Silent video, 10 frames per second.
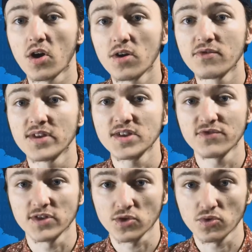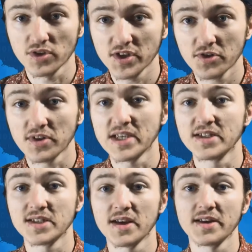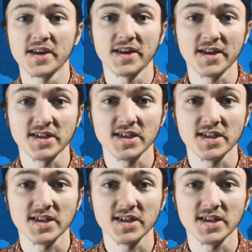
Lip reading: of this fiscal year, he said in a